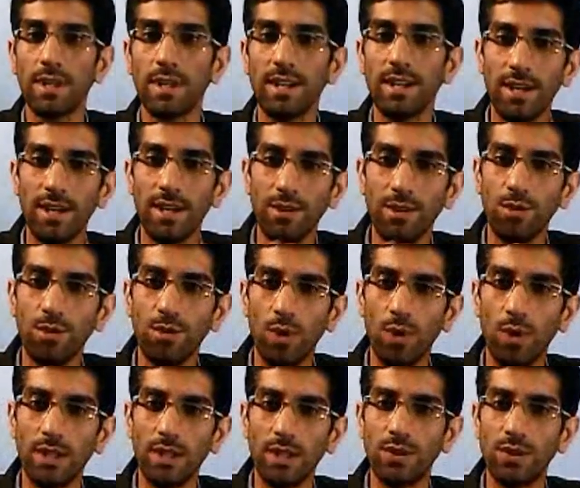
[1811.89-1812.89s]
but in case
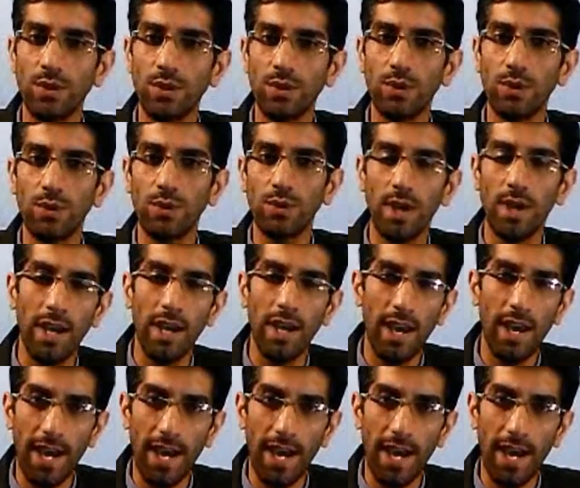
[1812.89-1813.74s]
you want to